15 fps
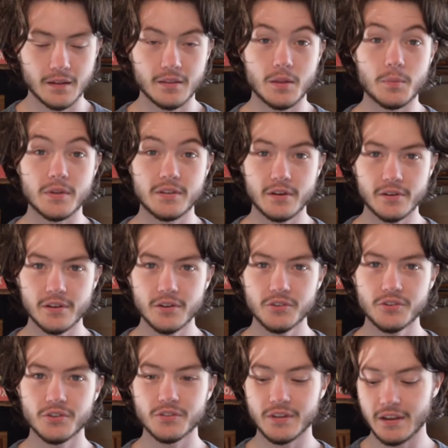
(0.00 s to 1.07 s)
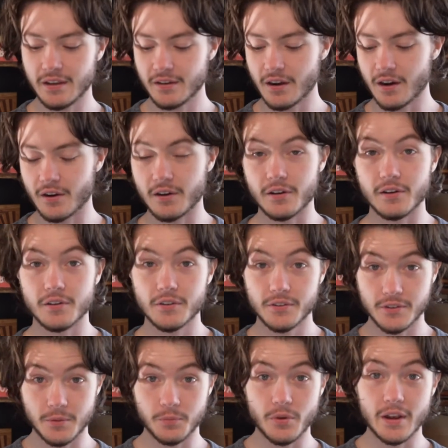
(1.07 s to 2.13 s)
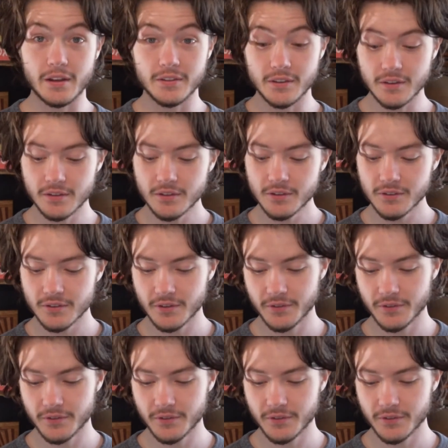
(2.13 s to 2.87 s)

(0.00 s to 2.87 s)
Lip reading: The materials you'll need are some raisins,